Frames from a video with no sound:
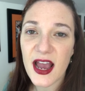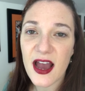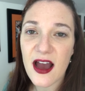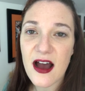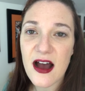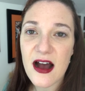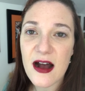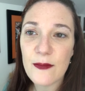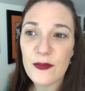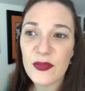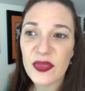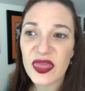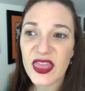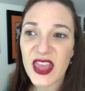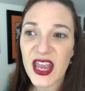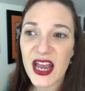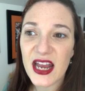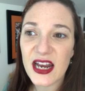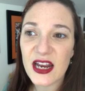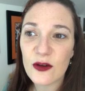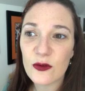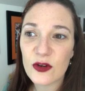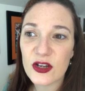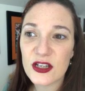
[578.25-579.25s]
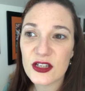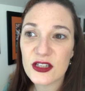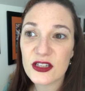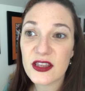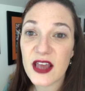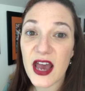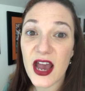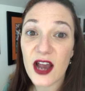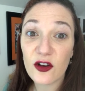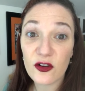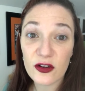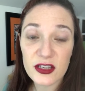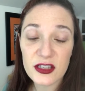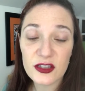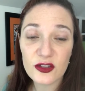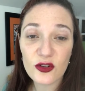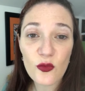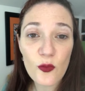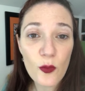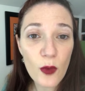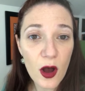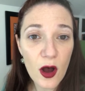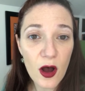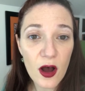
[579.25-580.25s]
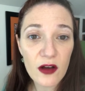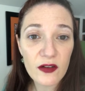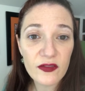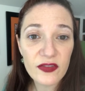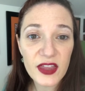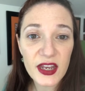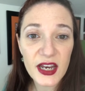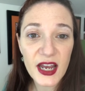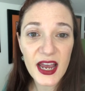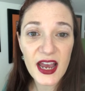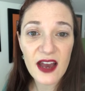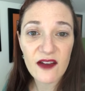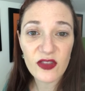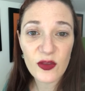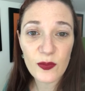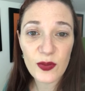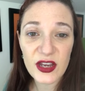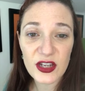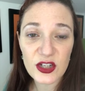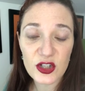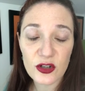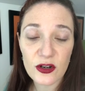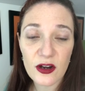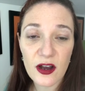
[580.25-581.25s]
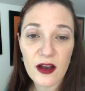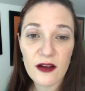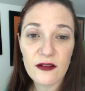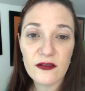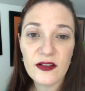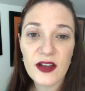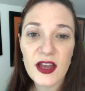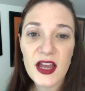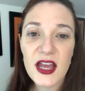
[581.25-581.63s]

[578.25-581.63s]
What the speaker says: And it was that crystal mauve that I have the picture of.